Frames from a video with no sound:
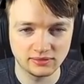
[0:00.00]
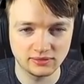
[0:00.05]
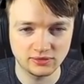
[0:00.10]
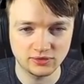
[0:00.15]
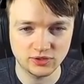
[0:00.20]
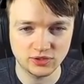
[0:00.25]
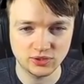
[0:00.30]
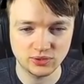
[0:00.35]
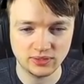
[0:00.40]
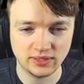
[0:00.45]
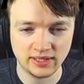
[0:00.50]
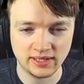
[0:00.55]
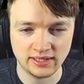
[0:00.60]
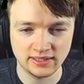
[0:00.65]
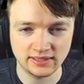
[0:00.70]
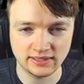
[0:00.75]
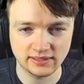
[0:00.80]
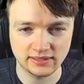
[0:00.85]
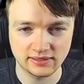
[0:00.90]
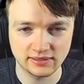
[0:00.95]
You're too
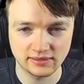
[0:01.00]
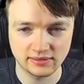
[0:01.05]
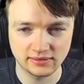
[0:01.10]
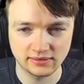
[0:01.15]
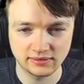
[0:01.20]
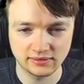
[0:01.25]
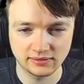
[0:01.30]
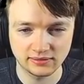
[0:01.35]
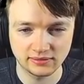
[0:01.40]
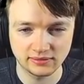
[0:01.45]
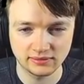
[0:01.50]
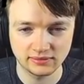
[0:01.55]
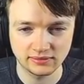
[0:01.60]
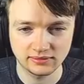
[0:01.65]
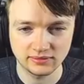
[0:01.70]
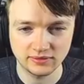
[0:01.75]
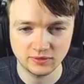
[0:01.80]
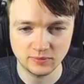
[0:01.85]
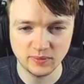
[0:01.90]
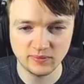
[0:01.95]
kind.
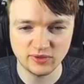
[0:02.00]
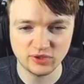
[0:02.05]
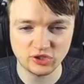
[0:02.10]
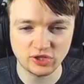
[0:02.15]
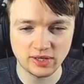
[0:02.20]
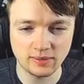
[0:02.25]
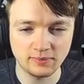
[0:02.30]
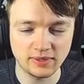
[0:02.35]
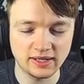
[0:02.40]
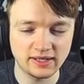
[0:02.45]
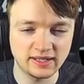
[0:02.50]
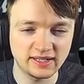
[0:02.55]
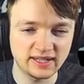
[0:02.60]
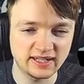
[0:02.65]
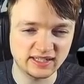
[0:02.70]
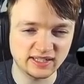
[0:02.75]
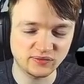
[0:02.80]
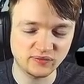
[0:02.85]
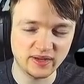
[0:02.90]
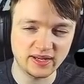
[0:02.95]
It's a bit of a shame that I didn't
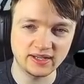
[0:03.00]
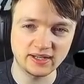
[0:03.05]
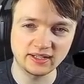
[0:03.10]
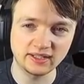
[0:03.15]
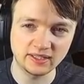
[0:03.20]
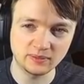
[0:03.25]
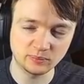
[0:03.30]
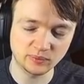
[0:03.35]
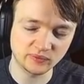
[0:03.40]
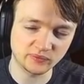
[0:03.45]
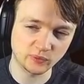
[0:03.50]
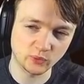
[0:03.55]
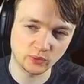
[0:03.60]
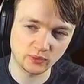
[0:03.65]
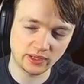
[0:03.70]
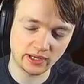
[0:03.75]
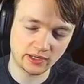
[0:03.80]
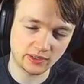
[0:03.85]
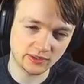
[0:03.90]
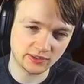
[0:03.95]
get to fight an elite before
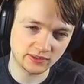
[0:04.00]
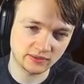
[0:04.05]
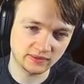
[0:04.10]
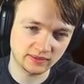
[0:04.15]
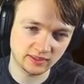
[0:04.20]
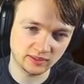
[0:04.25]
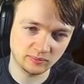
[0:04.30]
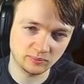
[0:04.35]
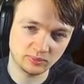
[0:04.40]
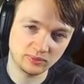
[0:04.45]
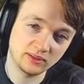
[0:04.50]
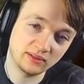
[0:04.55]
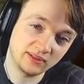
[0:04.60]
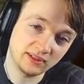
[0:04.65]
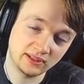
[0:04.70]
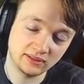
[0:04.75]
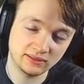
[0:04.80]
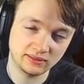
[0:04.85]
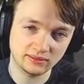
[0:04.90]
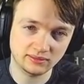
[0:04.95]
that or something, but
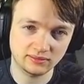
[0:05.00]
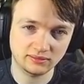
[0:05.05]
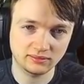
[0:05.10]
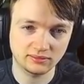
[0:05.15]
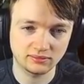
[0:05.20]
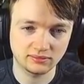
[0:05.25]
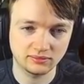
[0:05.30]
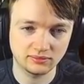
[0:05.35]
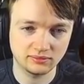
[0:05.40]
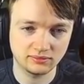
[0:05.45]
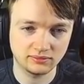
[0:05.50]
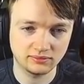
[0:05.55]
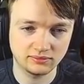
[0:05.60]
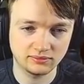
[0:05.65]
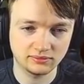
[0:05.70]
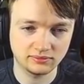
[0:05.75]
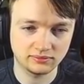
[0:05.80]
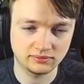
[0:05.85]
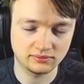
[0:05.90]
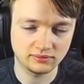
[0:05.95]
eh.
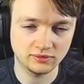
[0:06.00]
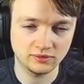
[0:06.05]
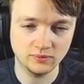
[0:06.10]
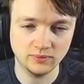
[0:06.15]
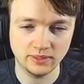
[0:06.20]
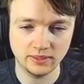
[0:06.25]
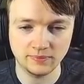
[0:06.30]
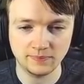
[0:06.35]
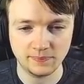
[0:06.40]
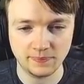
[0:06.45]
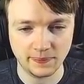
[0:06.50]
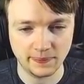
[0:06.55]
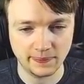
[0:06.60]
Oh well.